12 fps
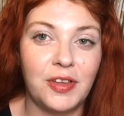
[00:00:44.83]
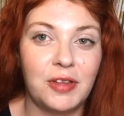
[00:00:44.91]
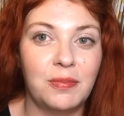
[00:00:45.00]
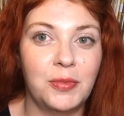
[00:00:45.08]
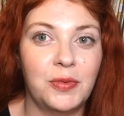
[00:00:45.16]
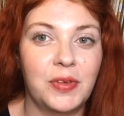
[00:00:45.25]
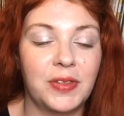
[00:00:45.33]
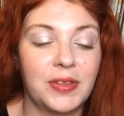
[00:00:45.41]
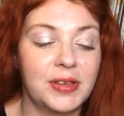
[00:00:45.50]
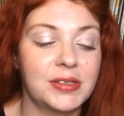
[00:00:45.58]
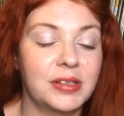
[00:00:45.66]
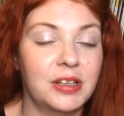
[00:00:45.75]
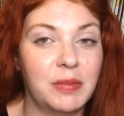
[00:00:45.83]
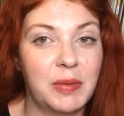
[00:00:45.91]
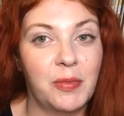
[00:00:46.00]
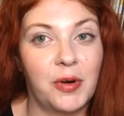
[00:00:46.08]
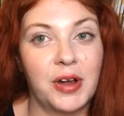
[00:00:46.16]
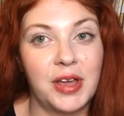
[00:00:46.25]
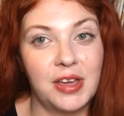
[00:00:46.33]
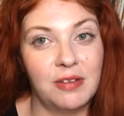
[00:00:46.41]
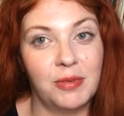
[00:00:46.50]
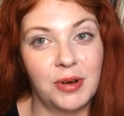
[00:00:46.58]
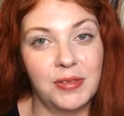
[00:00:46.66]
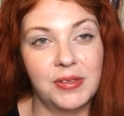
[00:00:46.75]
and moving things a little bit more
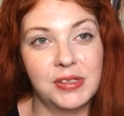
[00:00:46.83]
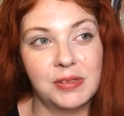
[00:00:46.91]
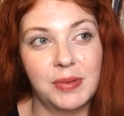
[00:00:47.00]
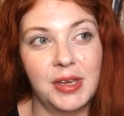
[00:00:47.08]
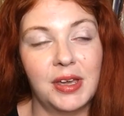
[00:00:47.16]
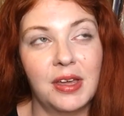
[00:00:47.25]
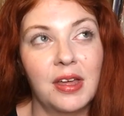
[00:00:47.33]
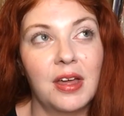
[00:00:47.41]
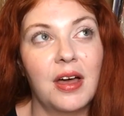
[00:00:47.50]
inward this week.